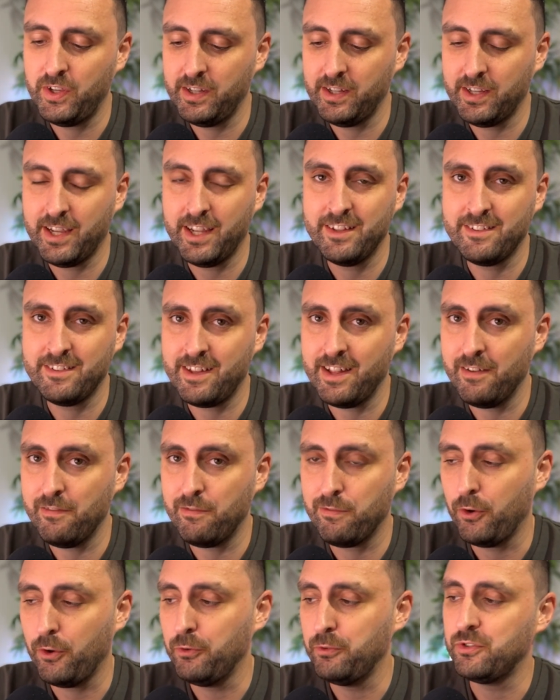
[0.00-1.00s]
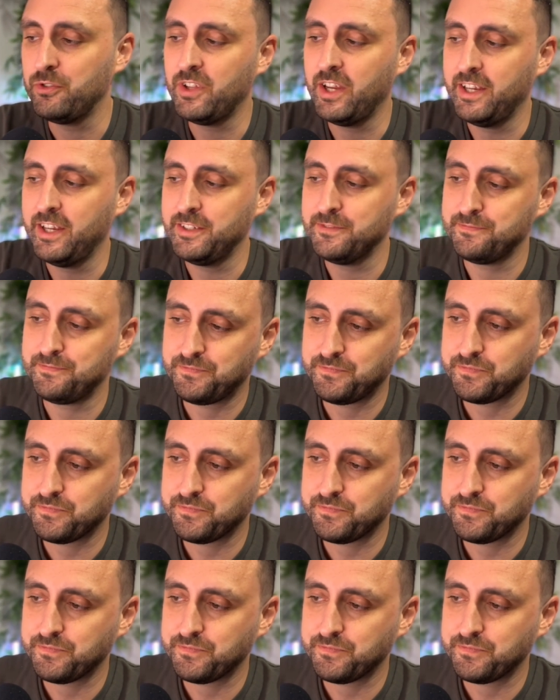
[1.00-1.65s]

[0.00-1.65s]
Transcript: in and get into that flow state.